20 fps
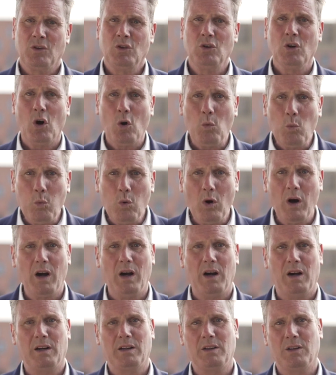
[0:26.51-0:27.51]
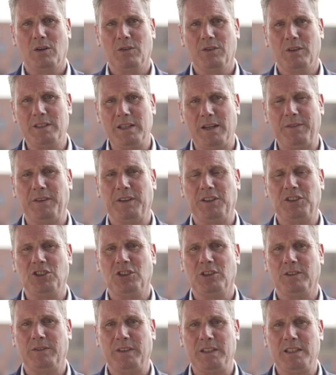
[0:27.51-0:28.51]
Your work on the
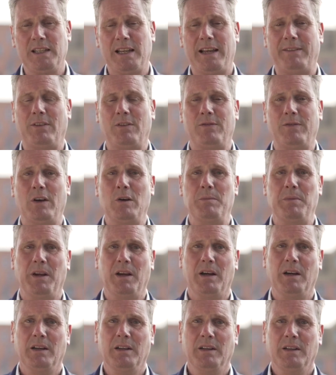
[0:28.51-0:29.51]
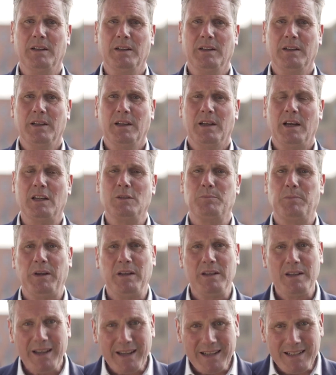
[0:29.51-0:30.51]
definition of Islamophobia has
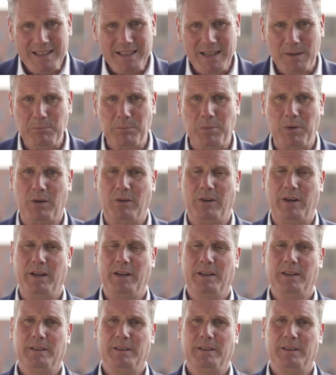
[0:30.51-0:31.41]
been exemplary.